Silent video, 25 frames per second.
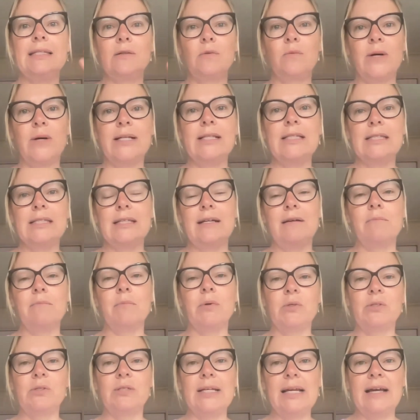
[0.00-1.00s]
the ones that are
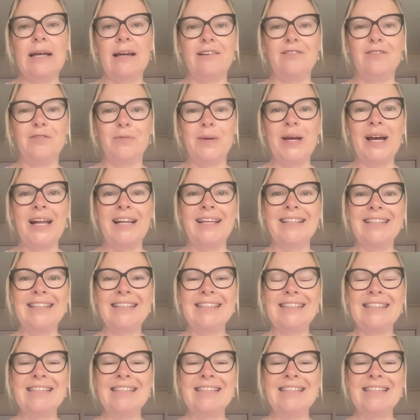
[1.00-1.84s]
most out of balance.